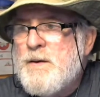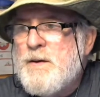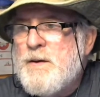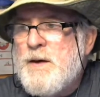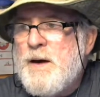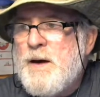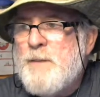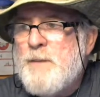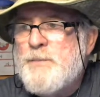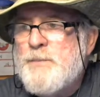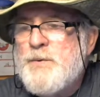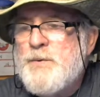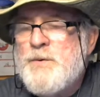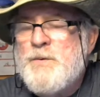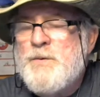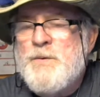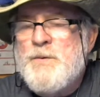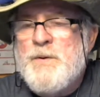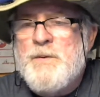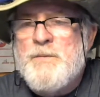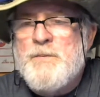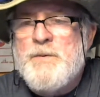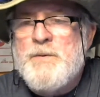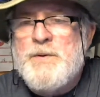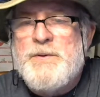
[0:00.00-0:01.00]
camping
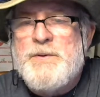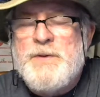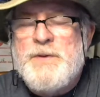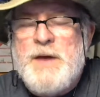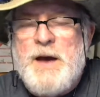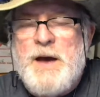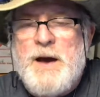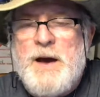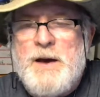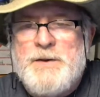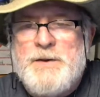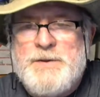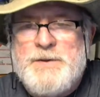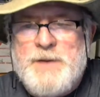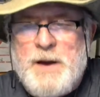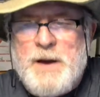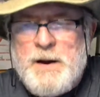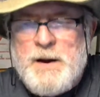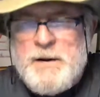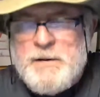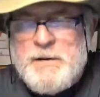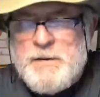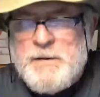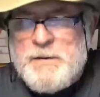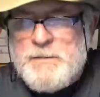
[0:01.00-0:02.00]
with cast
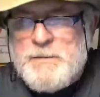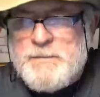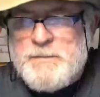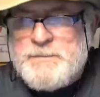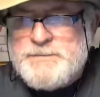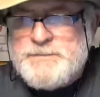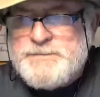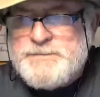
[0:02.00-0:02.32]
iron.